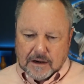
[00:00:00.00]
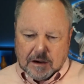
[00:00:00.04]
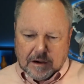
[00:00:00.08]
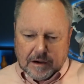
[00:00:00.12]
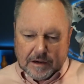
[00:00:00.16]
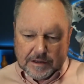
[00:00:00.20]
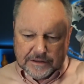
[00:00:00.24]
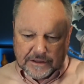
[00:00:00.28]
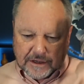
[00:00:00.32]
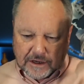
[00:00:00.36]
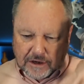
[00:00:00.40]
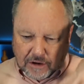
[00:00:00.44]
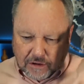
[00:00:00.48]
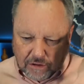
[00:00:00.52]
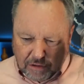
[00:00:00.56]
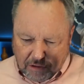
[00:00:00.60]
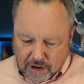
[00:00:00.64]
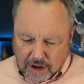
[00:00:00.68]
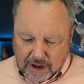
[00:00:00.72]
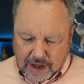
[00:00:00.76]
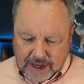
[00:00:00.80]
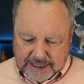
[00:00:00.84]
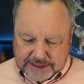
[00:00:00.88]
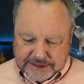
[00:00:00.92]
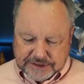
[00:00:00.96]
On the
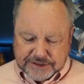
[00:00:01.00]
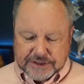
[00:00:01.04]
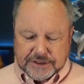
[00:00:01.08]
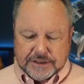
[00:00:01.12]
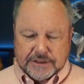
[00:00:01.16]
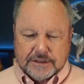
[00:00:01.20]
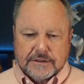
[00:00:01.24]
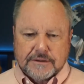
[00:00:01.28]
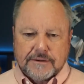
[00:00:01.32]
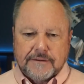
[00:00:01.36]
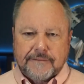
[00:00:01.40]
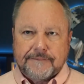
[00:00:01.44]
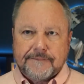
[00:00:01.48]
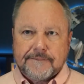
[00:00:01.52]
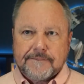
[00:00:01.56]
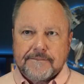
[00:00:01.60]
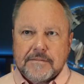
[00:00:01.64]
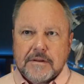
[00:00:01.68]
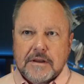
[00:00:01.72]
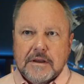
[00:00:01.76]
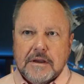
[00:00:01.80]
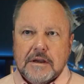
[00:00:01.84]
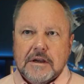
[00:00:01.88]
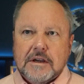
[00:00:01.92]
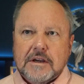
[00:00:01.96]
cross,
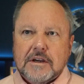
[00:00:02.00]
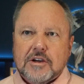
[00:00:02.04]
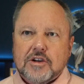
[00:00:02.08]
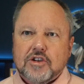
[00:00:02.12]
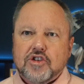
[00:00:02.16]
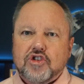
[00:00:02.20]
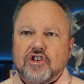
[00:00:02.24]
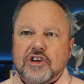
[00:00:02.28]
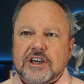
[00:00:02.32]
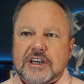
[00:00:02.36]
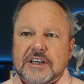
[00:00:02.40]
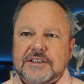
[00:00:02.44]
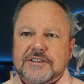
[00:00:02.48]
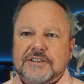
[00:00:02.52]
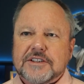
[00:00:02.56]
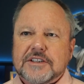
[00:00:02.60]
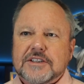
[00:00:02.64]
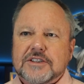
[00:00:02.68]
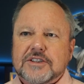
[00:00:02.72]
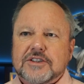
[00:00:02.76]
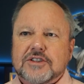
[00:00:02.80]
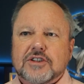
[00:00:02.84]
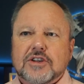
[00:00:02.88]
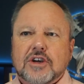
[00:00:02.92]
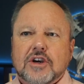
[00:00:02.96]

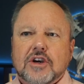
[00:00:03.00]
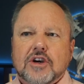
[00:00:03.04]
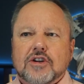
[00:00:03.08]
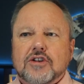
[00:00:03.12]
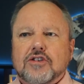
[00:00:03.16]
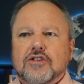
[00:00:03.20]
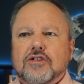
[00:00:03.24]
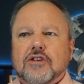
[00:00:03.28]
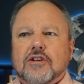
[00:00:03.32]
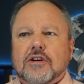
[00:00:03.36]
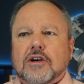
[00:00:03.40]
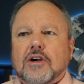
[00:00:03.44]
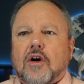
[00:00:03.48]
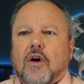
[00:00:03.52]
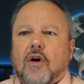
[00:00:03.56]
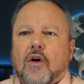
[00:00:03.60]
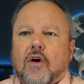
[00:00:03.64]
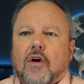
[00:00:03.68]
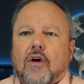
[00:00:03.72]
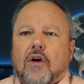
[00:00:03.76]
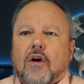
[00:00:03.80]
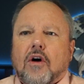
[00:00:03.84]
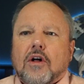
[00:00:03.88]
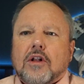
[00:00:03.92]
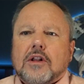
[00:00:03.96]
Jesus took
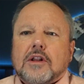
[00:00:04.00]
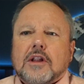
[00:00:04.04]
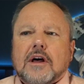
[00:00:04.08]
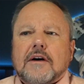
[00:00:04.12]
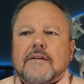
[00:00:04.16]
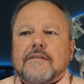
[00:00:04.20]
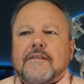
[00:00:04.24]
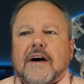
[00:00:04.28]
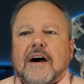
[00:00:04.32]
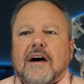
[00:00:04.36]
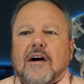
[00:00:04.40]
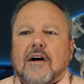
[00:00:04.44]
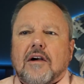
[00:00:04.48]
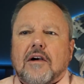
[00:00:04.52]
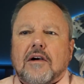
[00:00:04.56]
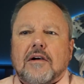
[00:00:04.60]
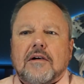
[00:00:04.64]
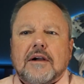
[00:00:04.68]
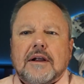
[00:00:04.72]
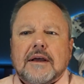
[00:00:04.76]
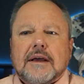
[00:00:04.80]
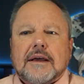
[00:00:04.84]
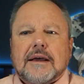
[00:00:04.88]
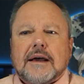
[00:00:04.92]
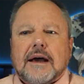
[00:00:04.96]
all of
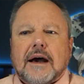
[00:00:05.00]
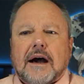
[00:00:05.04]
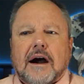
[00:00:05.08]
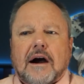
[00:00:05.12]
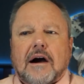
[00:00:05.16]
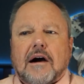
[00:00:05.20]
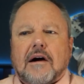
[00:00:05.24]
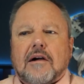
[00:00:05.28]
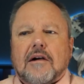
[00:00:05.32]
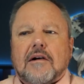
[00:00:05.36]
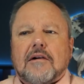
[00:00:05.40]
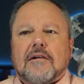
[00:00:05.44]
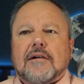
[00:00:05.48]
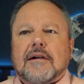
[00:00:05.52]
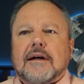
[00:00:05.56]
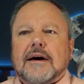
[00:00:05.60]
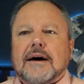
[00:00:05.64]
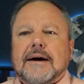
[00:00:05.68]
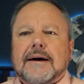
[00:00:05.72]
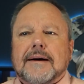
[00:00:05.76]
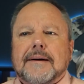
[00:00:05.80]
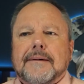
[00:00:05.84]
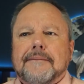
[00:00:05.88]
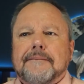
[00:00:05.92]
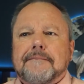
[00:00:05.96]
our, our
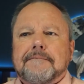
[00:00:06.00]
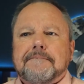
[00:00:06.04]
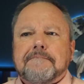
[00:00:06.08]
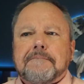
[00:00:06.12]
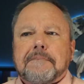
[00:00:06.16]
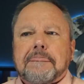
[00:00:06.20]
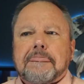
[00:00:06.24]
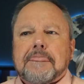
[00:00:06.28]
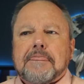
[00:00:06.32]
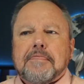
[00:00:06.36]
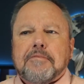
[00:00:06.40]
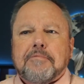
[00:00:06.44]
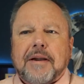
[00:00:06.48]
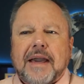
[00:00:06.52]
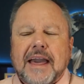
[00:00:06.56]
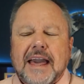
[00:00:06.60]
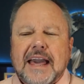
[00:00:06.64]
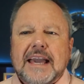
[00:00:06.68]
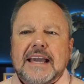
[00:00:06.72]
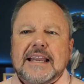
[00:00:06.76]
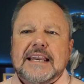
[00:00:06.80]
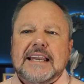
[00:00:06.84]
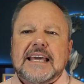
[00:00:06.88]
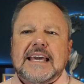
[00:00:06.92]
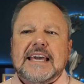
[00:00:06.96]
uh,
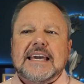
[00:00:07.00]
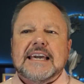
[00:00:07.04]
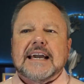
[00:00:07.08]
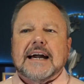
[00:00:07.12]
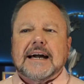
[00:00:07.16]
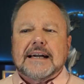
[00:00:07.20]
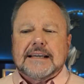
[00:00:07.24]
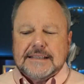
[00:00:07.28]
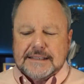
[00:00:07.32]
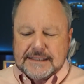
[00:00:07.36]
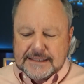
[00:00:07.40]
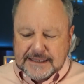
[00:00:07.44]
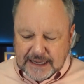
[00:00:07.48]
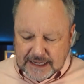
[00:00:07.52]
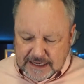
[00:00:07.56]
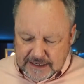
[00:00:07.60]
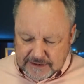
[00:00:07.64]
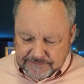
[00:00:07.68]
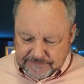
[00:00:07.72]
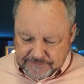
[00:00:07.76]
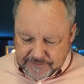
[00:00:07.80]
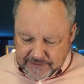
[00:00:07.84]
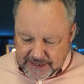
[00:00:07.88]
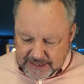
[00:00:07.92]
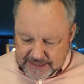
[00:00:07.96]
pain, he
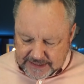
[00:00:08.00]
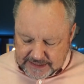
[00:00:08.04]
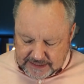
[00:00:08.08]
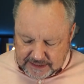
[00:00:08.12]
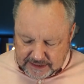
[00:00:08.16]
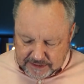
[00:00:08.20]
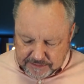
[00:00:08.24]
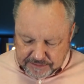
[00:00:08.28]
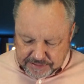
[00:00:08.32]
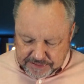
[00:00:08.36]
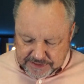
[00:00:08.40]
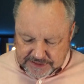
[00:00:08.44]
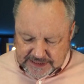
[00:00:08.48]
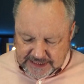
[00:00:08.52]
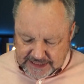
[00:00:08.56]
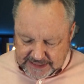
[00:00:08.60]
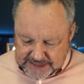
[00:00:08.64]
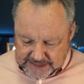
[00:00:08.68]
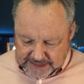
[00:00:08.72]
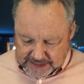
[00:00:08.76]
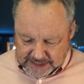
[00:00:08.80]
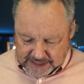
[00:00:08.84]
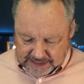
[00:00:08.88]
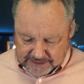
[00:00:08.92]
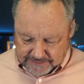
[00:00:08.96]
identified
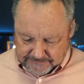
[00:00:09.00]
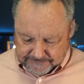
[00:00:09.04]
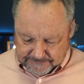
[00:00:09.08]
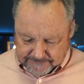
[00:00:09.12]
completely.